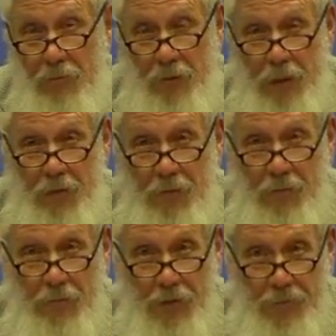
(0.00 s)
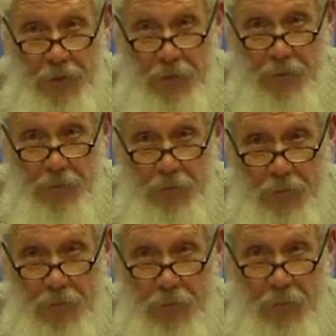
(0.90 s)
To raise revenue,
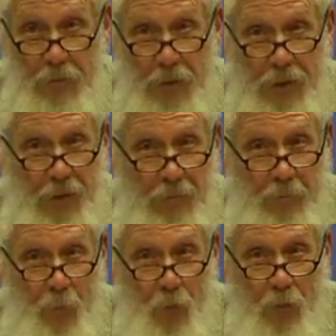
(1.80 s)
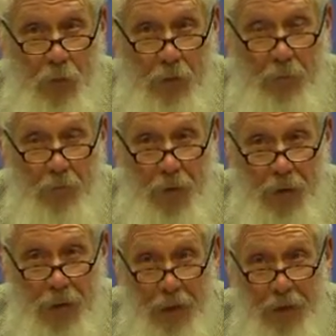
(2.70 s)
get more
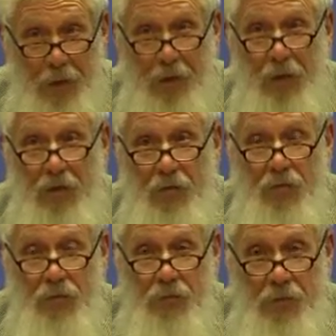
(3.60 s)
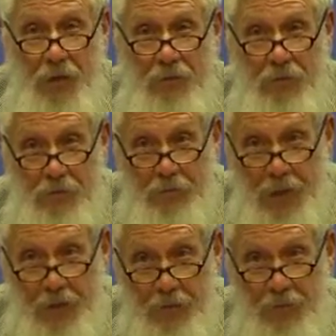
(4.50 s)
money you should raise the
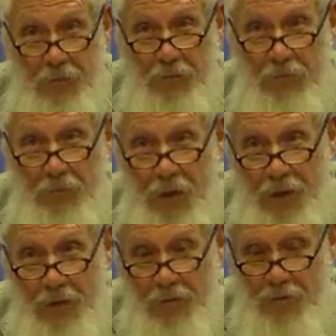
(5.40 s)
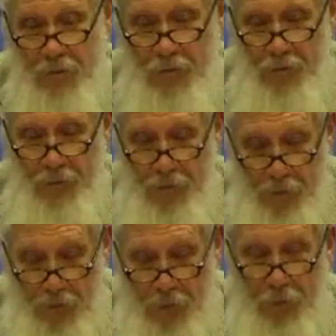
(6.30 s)
rates, right?
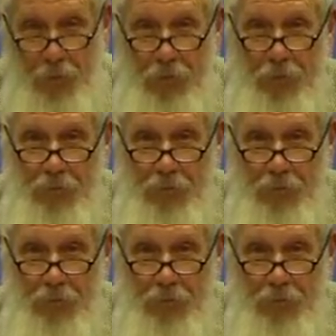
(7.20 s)
No,